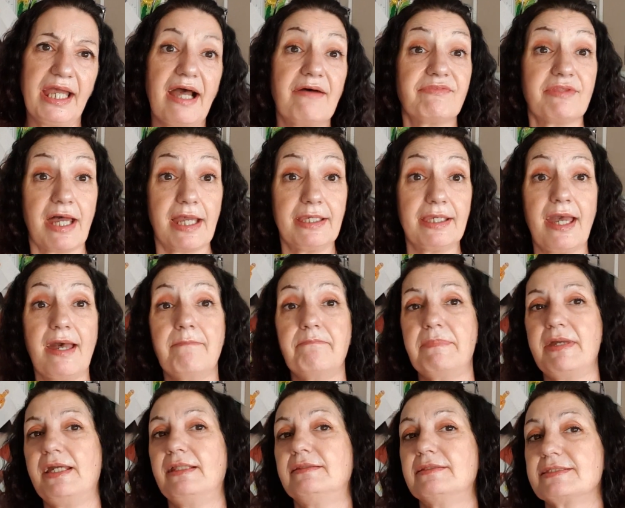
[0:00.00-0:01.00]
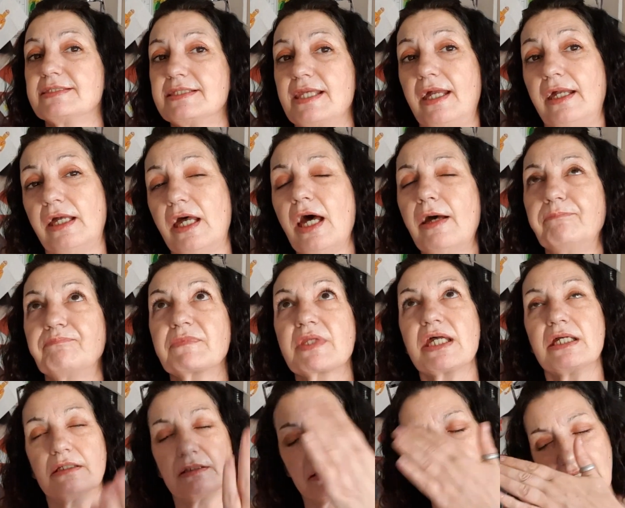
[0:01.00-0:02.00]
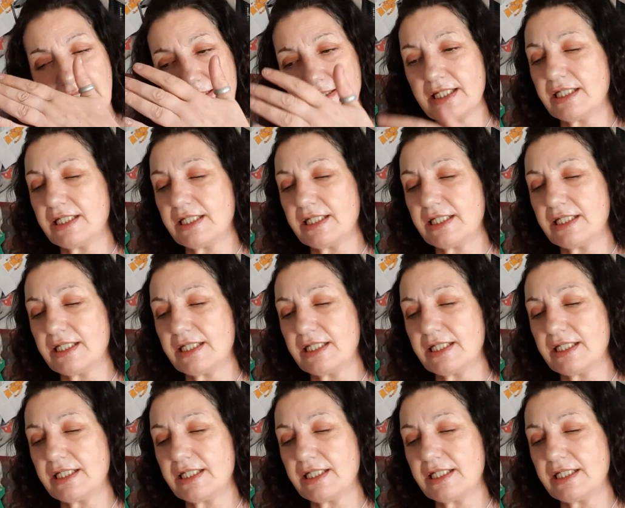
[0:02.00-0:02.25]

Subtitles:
have that again, but in the same next